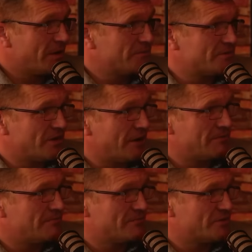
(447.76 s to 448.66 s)
Robin
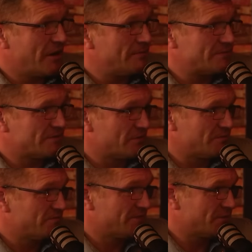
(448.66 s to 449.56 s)
shop shops or
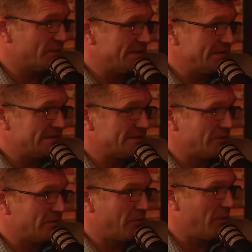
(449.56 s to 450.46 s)
something for mm. sweets and
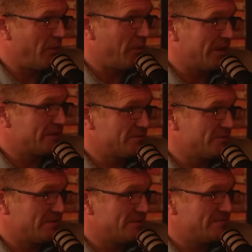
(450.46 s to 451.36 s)
stuff. When we were kids,
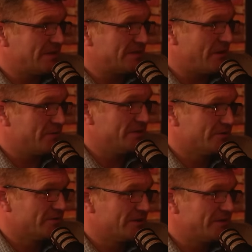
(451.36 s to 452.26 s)
that's all we
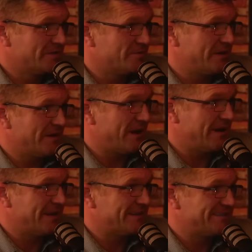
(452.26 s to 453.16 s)
done. Like 'cause we're not
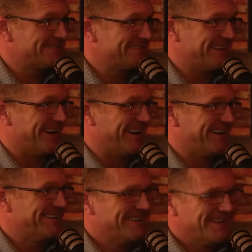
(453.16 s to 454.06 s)
safe.
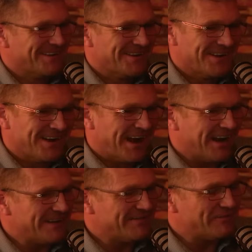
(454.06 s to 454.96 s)
no.
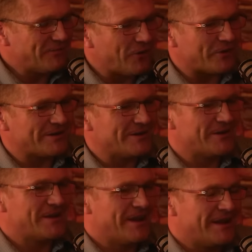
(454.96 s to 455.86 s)
And fuck it,
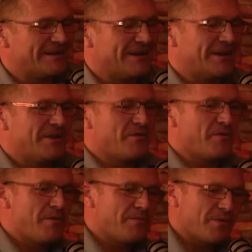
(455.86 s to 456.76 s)
like, and, and I
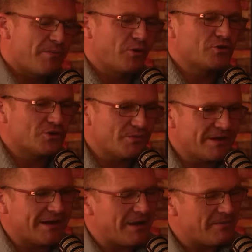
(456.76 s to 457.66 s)
remember him pushing
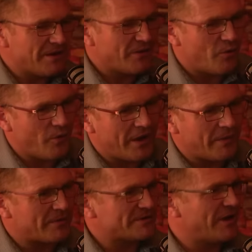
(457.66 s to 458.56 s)
me, telling me to go away
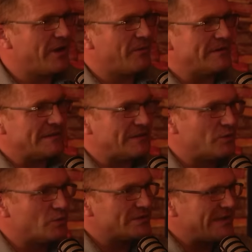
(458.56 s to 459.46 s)
because all I wanted to
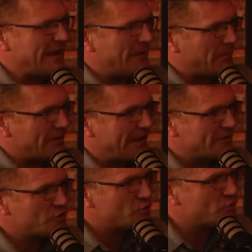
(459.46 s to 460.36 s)
do was take Protect